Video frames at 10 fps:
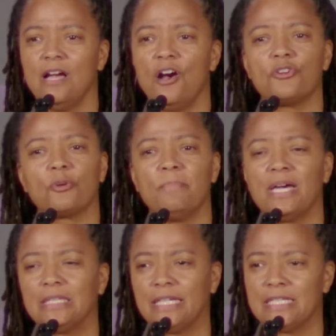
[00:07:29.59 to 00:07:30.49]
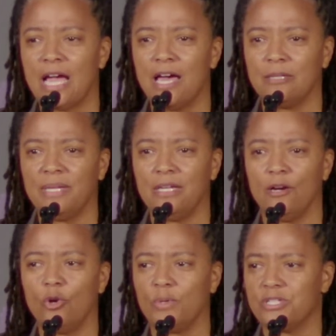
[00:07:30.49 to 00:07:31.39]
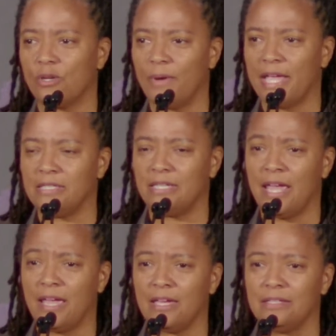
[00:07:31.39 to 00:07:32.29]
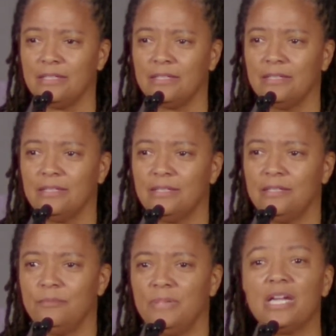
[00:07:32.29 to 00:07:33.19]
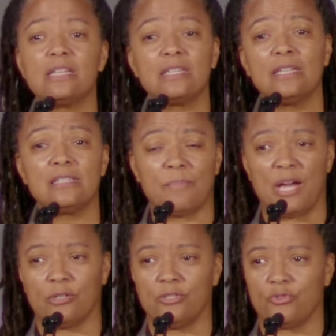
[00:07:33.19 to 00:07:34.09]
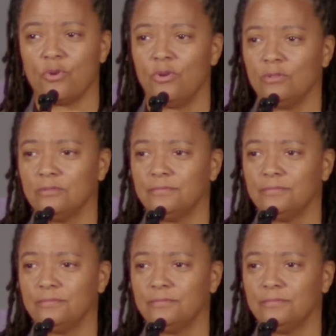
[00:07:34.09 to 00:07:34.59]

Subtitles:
on our bodily autonomy always go hand in hand, because it is about control.